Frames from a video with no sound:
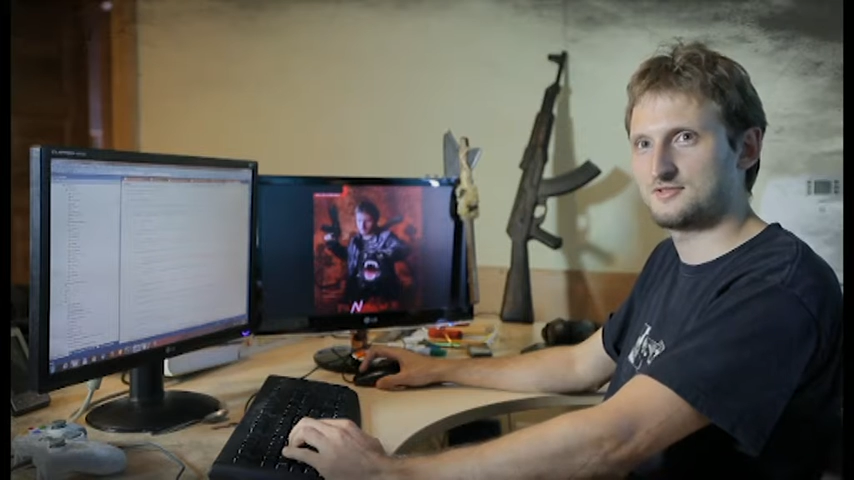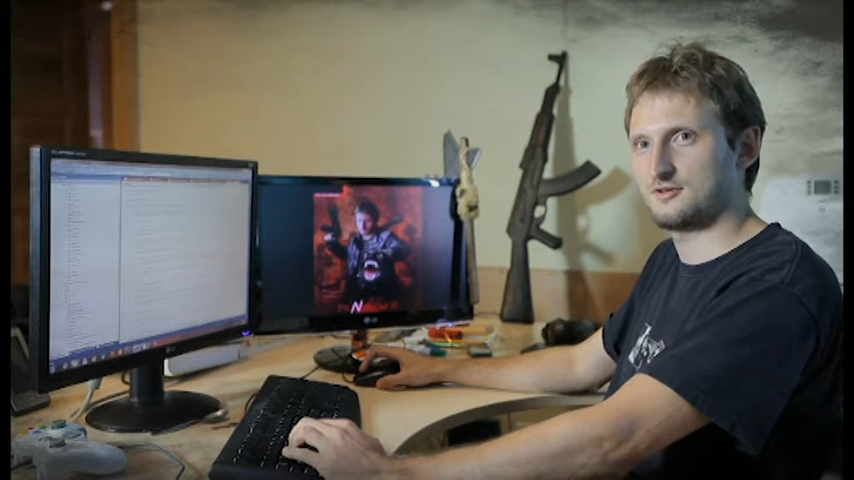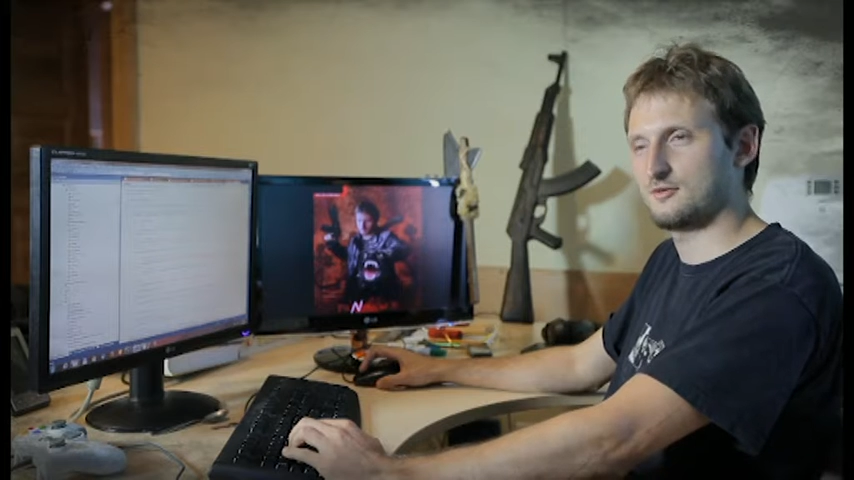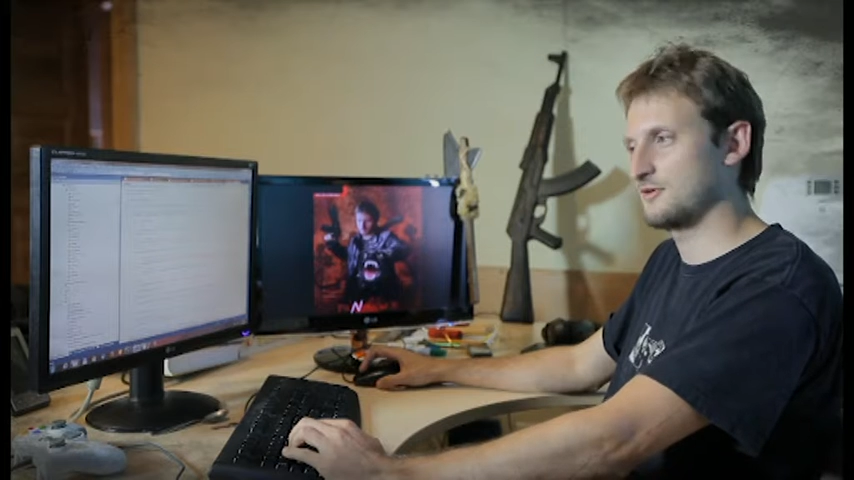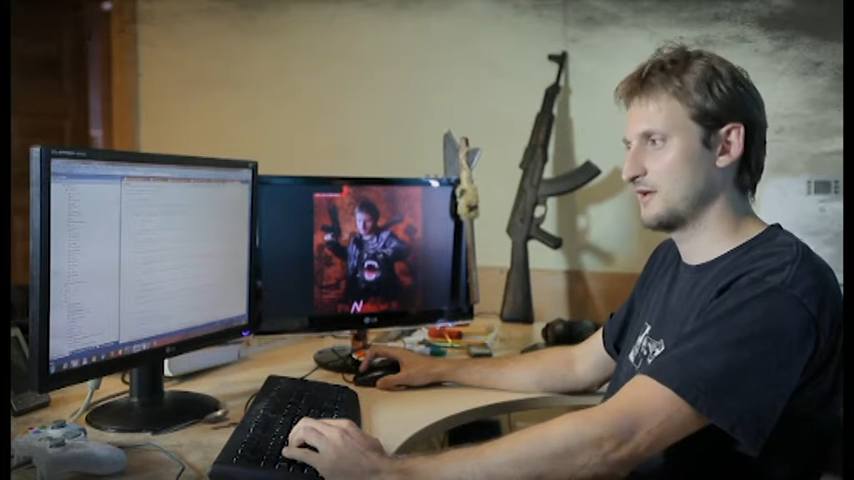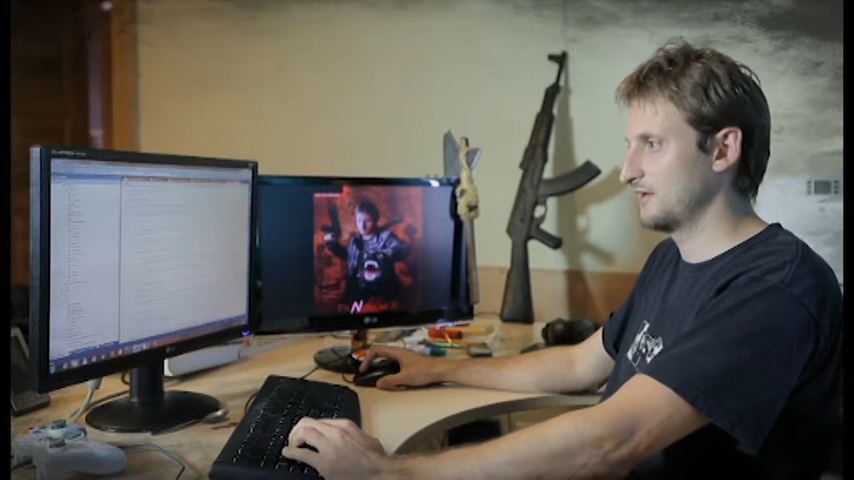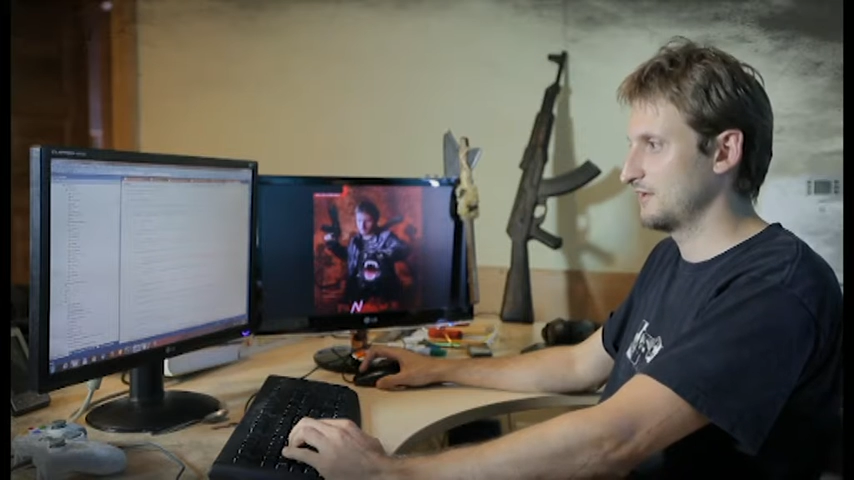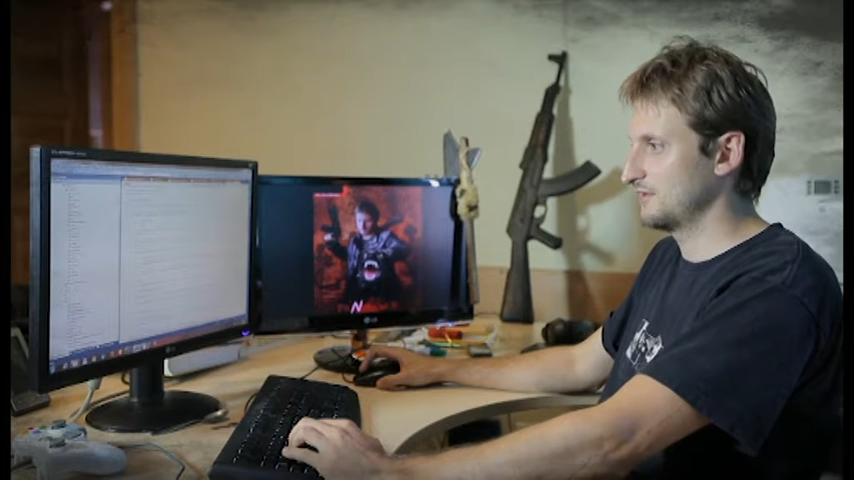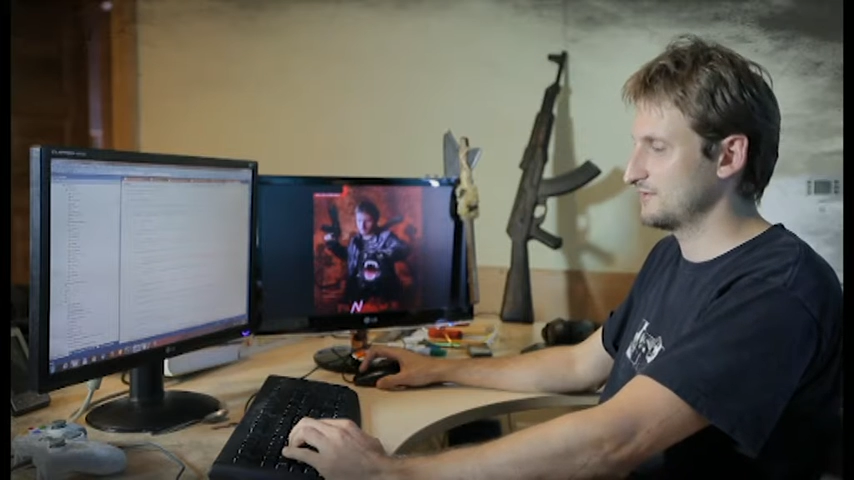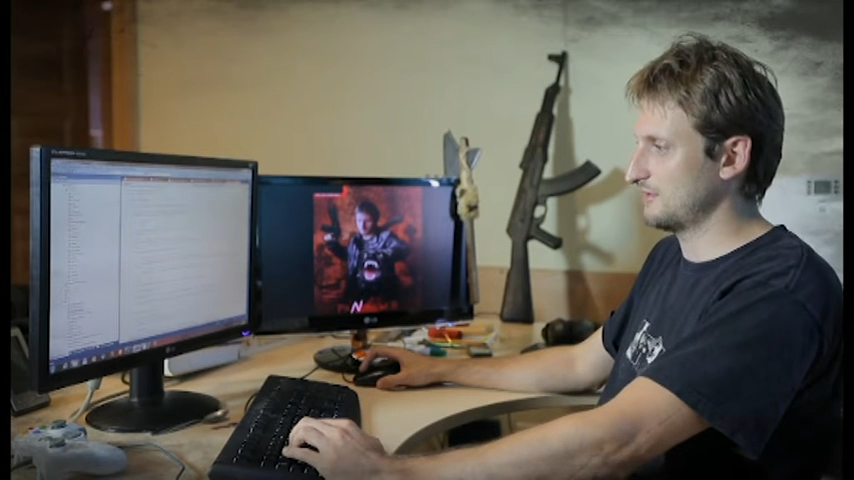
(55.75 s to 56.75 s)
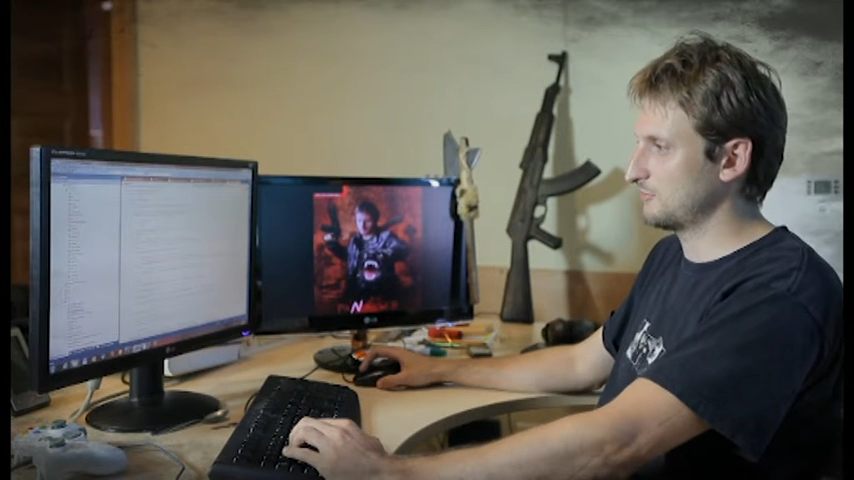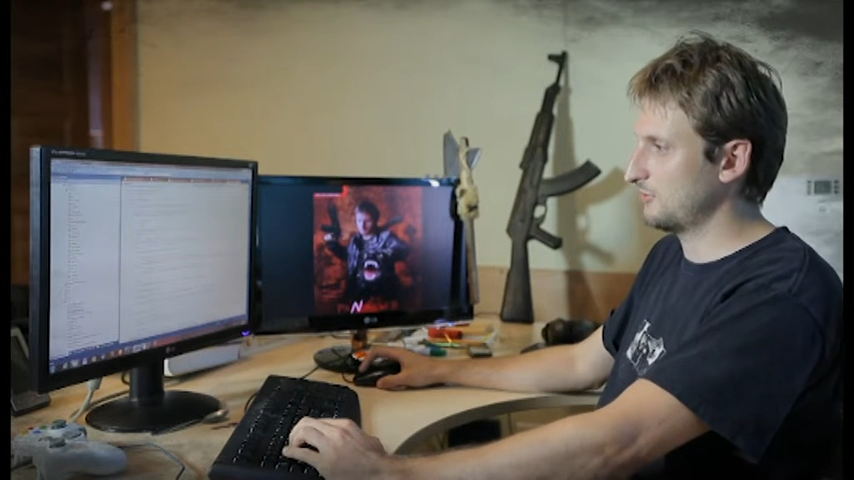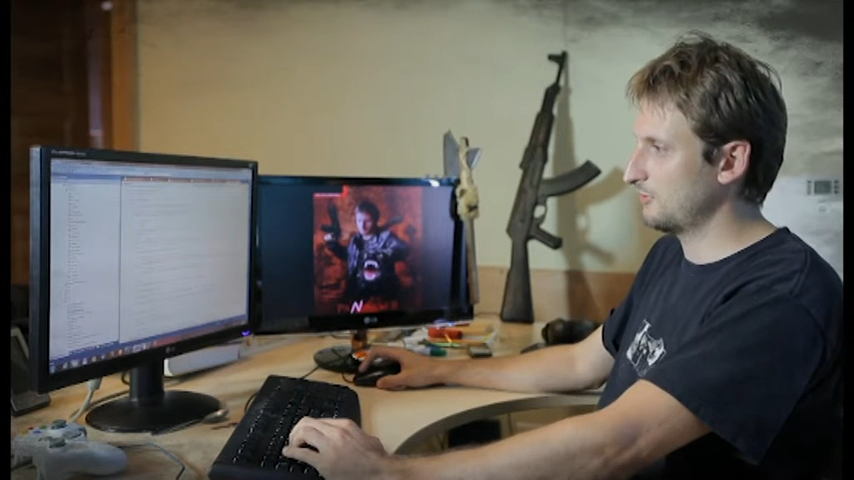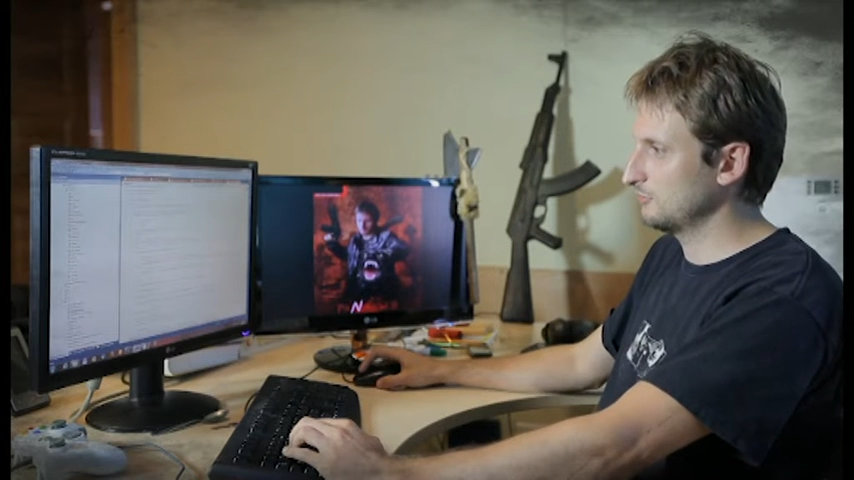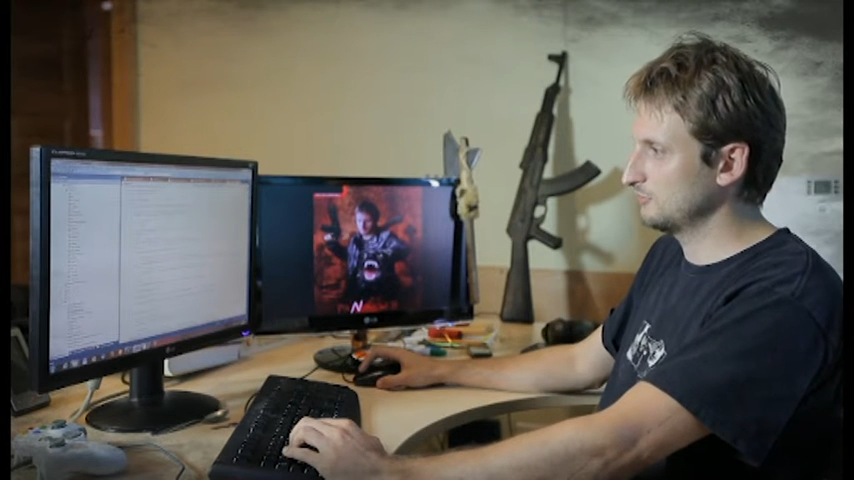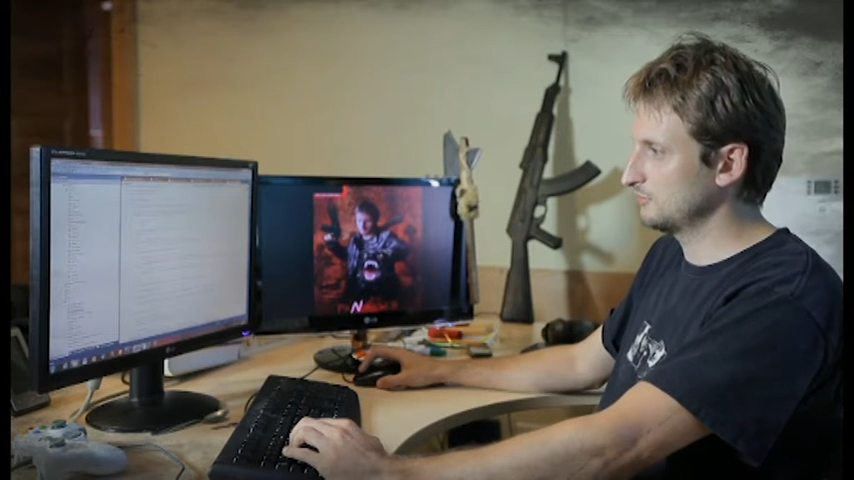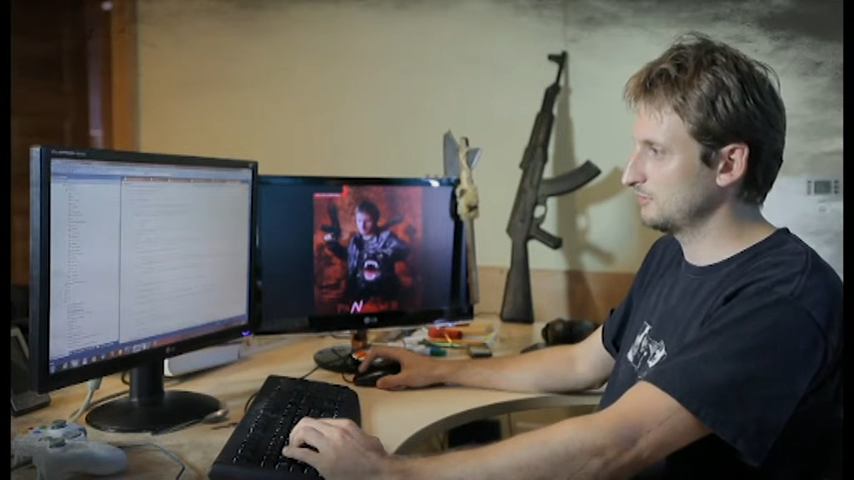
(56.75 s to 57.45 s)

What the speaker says: so some code